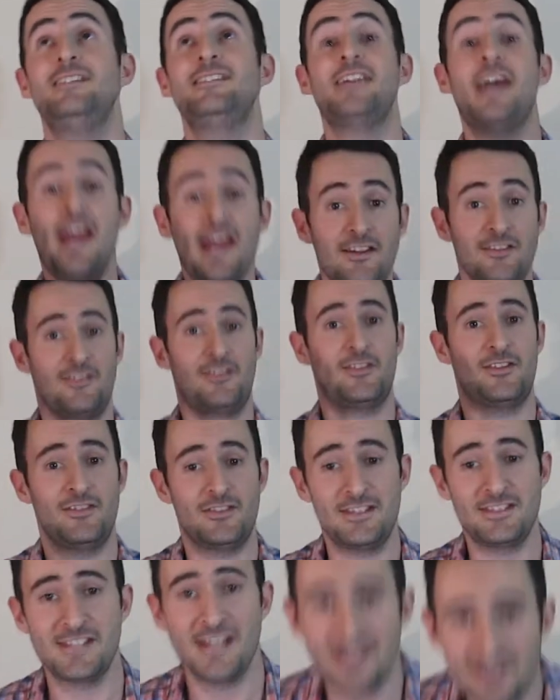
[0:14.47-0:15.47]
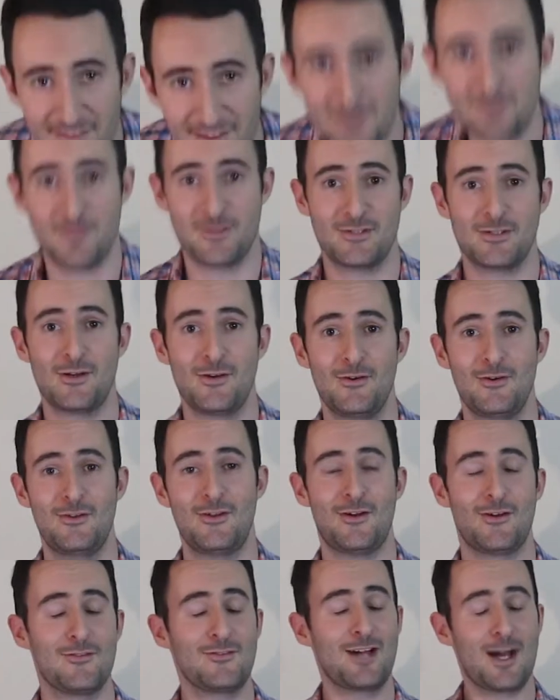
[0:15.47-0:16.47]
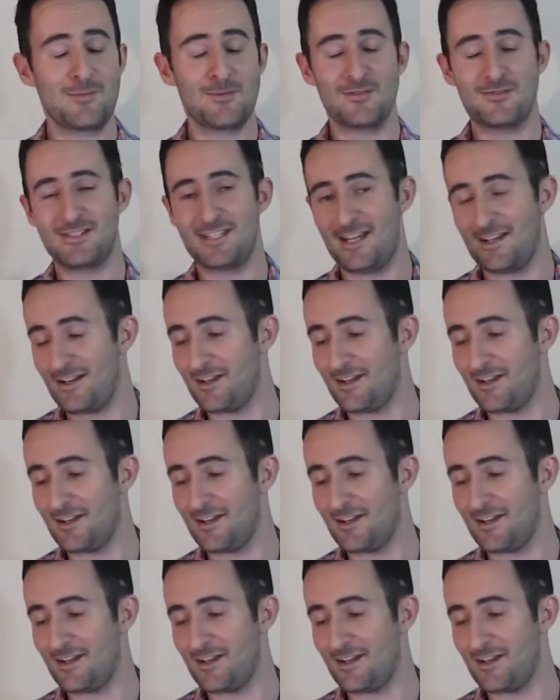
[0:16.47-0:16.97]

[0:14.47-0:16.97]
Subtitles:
10th episode of Cup of Tech.